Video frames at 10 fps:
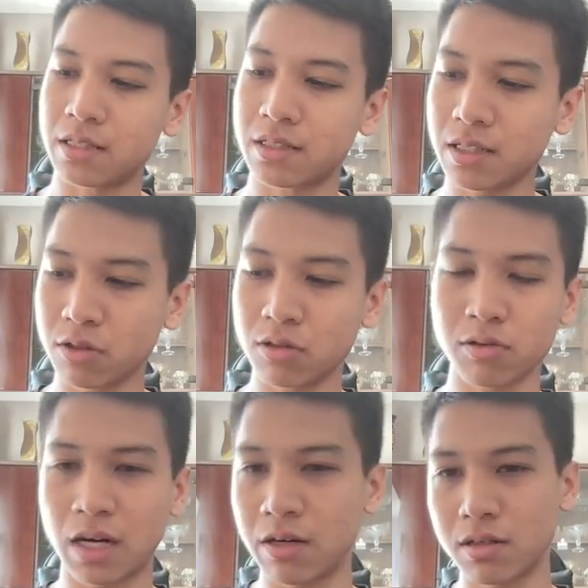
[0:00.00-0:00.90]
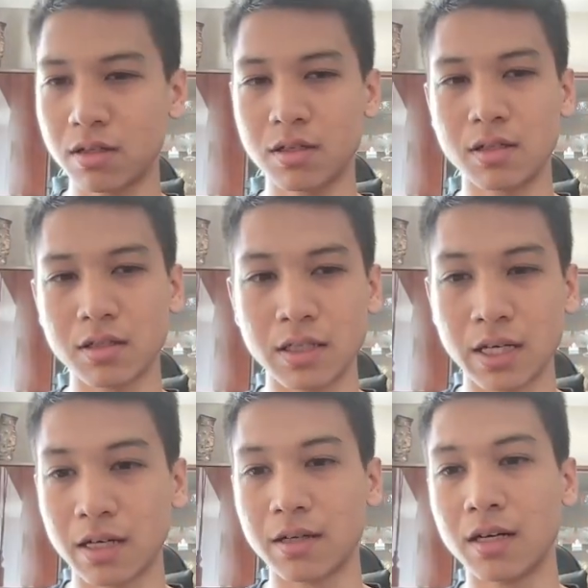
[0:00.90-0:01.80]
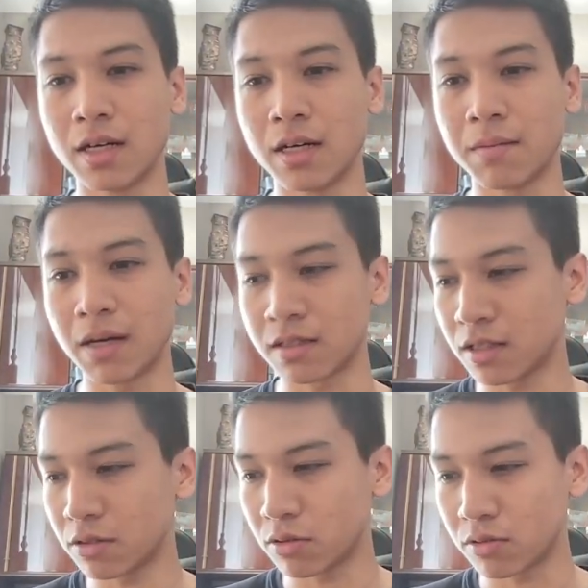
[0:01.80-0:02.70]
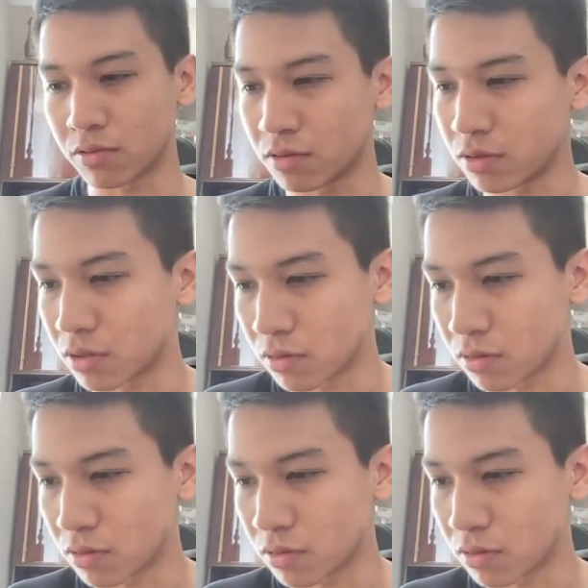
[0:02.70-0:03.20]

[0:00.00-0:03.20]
said you, yeah, I said you know,